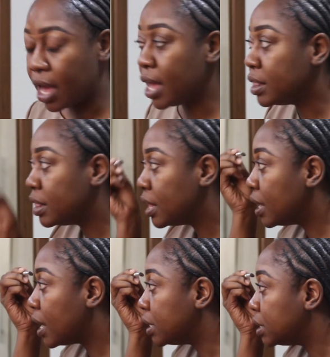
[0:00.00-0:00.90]
And
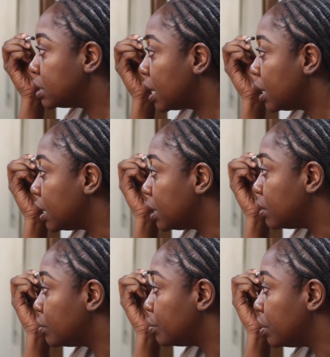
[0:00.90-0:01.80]
then I
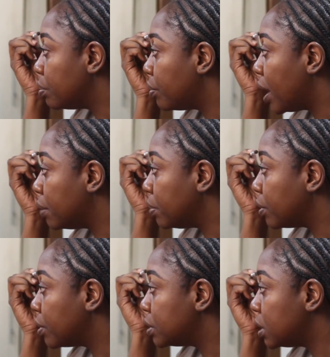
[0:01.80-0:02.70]
decided to rebrand
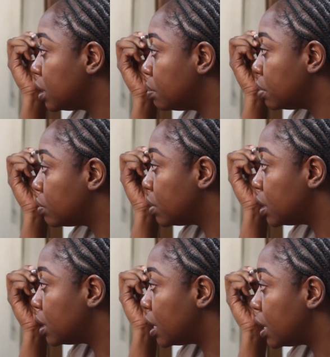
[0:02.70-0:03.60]
because in
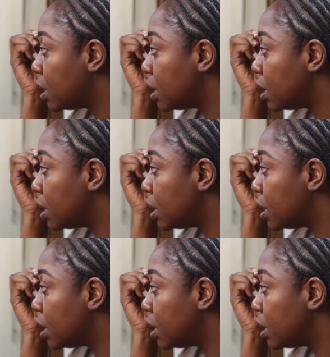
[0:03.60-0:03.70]
between there,